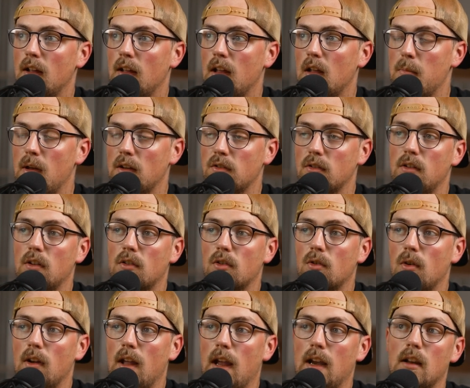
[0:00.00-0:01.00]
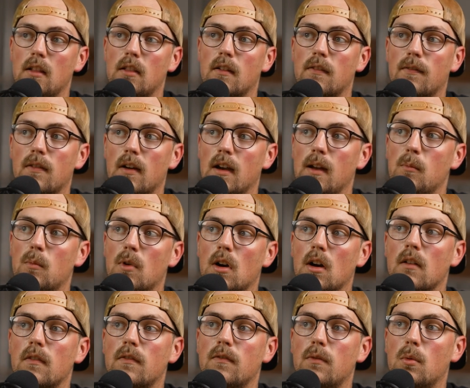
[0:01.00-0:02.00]
and basically just created the
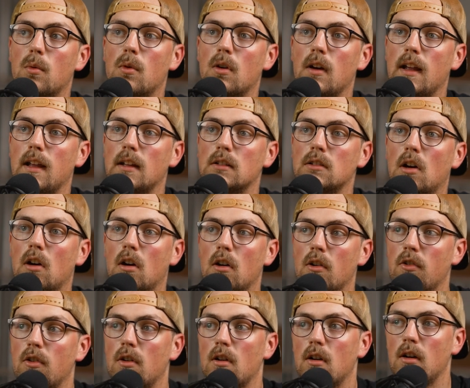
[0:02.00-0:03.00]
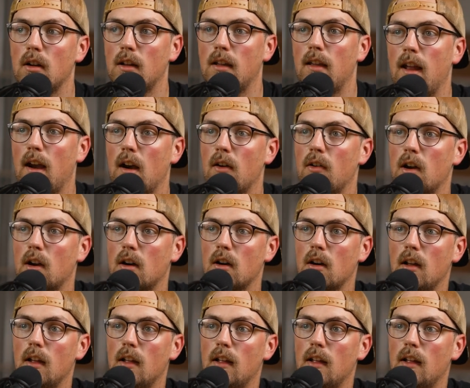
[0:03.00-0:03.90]
framework for a larger carrier